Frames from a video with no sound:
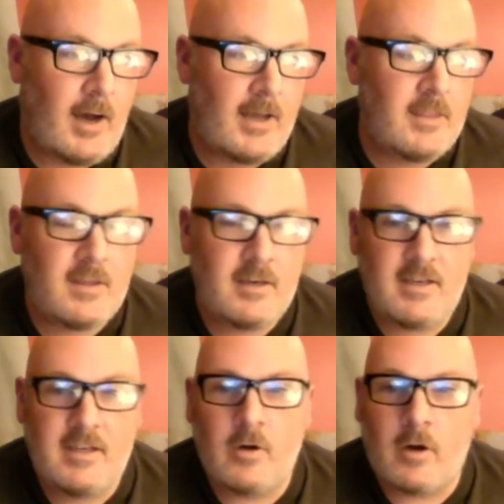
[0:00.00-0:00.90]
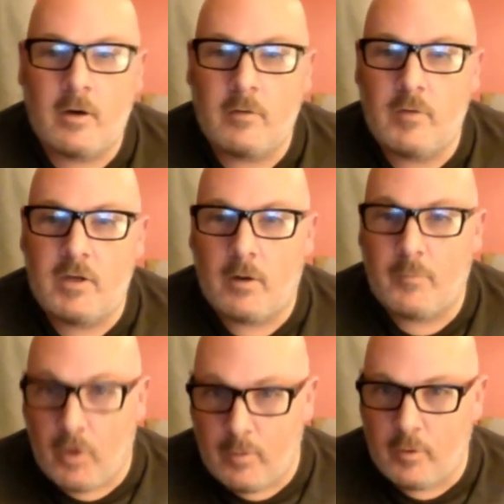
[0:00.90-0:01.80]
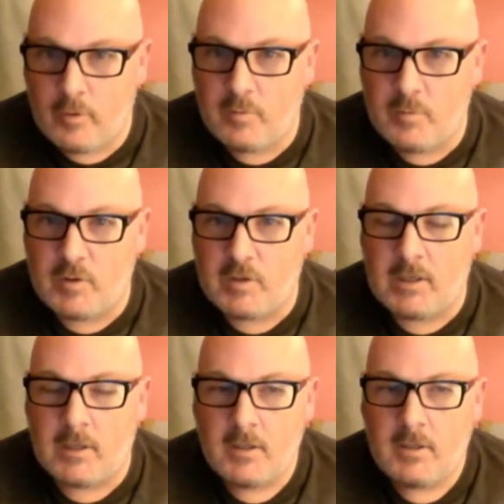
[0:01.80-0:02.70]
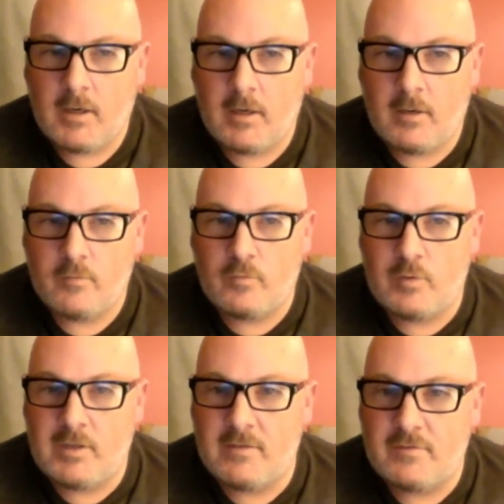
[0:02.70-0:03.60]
I think in our promo community, we've